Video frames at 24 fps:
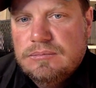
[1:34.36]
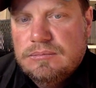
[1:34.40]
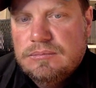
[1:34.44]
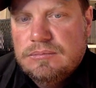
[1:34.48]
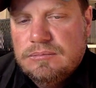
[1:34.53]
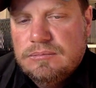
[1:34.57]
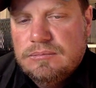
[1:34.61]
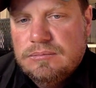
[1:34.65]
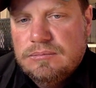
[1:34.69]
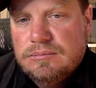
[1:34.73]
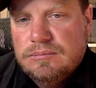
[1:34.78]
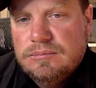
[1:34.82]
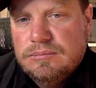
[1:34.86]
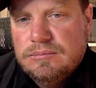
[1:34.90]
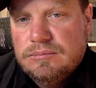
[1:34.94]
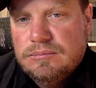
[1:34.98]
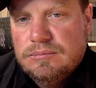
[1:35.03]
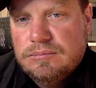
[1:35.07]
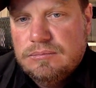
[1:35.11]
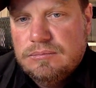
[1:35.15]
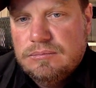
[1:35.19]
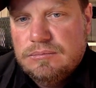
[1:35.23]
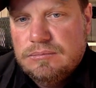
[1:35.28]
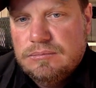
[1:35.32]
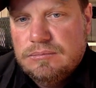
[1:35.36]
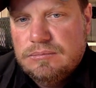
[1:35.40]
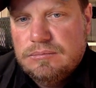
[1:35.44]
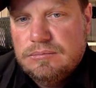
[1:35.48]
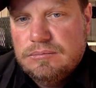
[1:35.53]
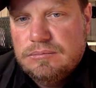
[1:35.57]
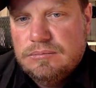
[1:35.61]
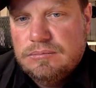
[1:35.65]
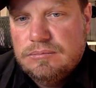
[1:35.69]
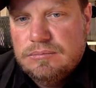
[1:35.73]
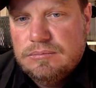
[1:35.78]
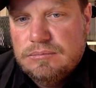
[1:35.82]

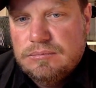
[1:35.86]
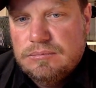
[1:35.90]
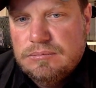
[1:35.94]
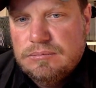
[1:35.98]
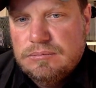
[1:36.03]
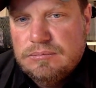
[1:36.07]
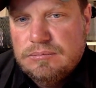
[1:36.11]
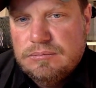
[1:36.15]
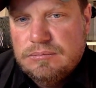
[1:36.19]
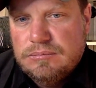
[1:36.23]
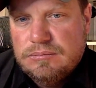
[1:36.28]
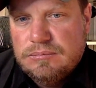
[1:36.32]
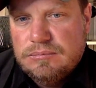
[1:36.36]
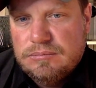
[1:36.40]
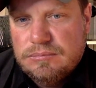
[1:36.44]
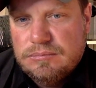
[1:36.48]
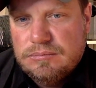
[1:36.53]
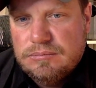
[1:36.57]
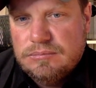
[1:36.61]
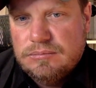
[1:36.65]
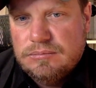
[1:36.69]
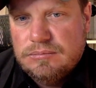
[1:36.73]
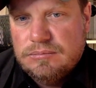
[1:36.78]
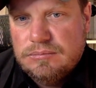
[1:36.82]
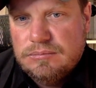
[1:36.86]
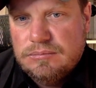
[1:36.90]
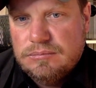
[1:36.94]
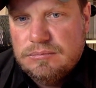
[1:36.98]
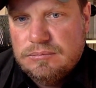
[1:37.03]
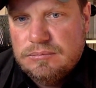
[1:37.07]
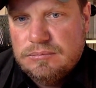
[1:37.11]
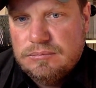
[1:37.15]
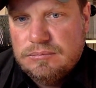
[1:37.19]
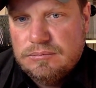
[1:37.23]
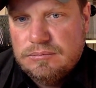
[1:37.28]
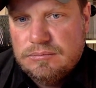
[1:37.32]

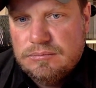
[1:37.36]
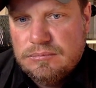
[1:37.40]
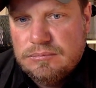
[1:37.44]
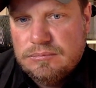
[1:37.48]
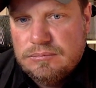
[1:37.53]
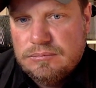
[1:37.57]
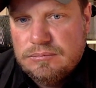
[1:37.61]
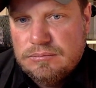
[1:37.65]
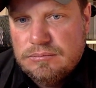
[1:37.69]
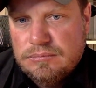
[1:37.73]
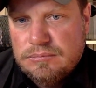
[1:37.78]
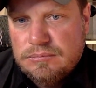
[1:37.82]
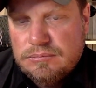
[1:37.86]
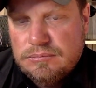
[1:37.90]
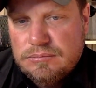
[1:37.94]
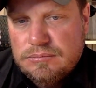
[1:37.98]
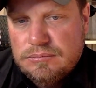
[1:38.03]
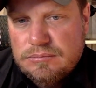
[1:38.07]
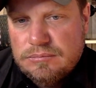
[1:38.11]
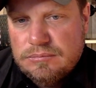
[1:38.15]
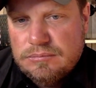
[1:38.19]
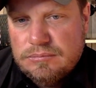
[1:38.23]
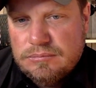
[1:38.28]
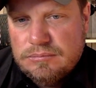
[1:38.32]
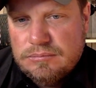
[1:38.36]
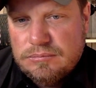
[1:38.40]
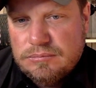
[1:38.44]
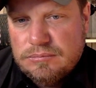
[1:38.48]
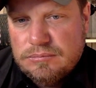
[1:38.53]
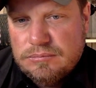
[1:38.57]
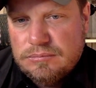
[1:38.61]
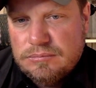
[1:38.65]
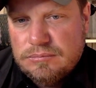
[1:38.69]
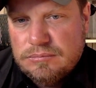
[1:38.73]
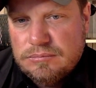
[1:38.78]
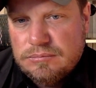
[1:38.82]

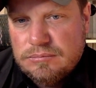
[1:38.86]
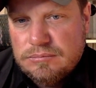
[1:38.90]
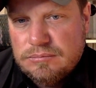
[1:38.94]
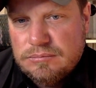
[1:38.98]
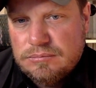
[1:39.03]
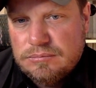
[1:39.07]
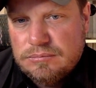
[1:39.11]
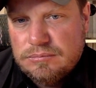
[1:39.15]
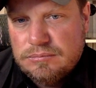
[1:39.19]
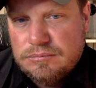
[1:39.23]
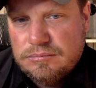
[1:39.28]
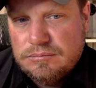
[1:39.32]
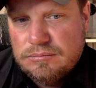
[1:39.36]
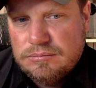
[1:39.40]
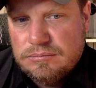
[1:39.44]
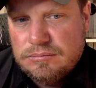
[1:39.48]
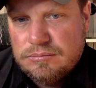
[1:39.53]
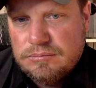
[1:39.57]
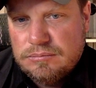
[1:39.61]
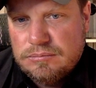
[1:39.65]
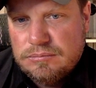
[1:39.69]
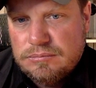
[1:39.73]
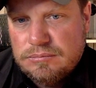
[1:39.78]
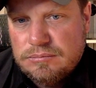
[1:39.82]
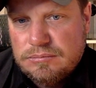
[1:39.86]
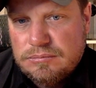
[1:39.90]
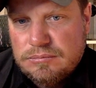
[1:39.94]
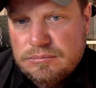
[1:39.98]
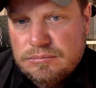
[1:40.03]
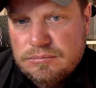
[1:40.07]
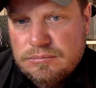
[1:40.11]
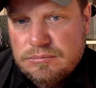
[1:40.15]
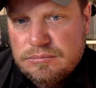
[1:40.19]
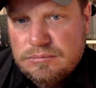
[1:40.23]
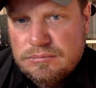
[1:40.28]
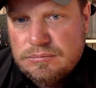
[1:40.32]

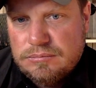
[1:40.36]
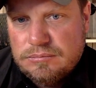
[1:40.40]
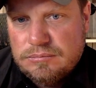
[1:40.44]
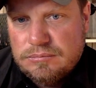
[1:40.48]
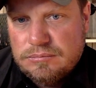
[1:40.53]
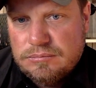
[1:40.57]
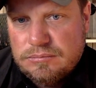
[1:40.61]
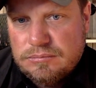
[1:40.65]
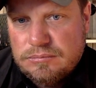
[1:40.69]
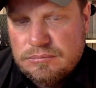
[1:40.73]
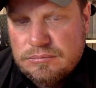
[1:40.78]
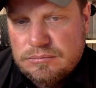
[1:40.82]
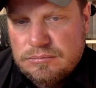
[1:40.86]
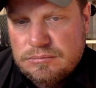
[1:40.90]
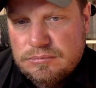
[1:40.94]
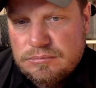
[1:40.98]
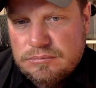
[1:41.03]
The person shown says nothing.